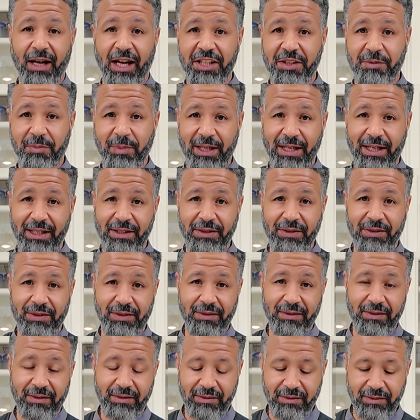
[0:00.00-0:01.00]
our spinach,
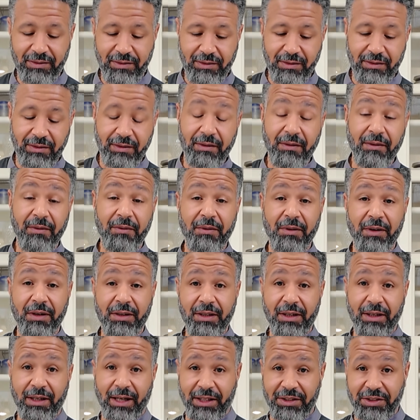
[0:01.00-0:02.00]
we're gonna
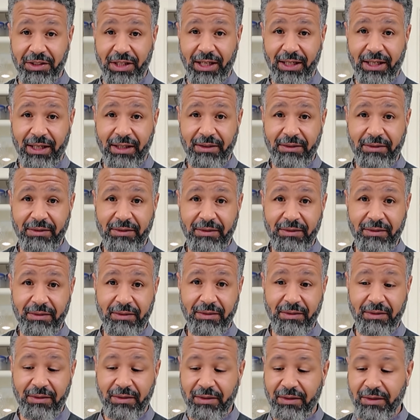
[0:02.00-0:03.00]
cook our chicken,
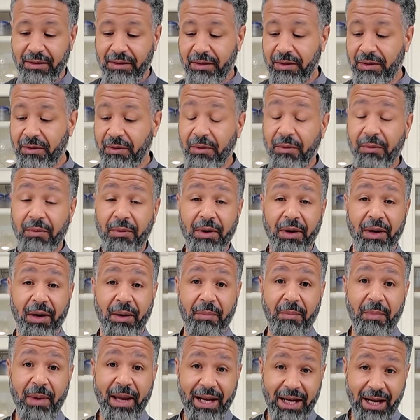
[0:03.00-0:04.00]
we're gonna
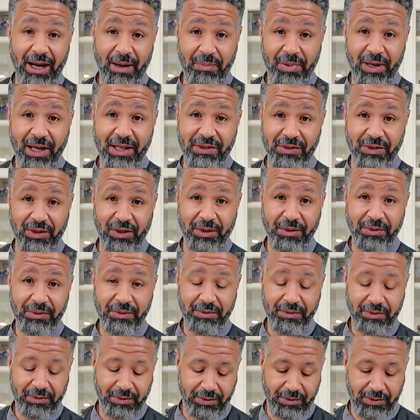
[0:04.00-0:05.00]
make our pesto,
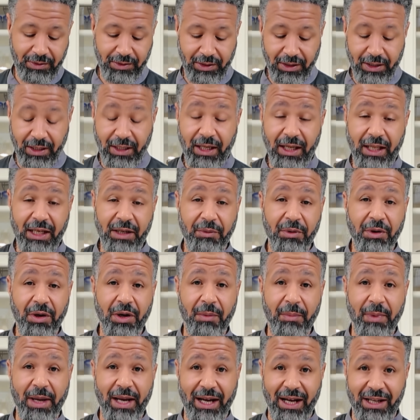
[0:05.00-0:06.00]
and then we're
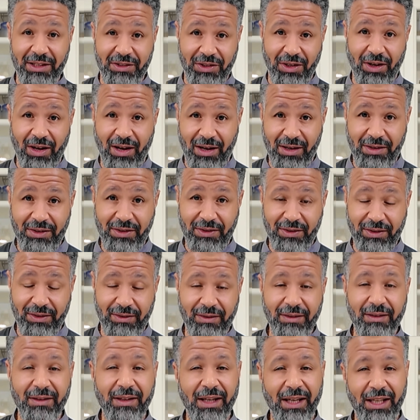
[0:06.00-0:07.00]
gonna make our sauce,
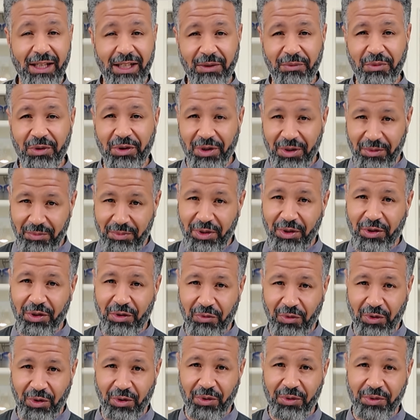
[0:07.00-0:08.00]
and then we're gonna build the
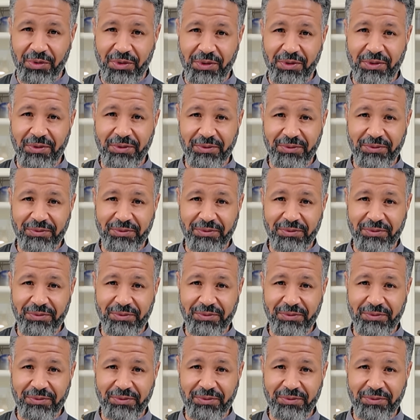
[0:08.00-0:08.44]
rolls.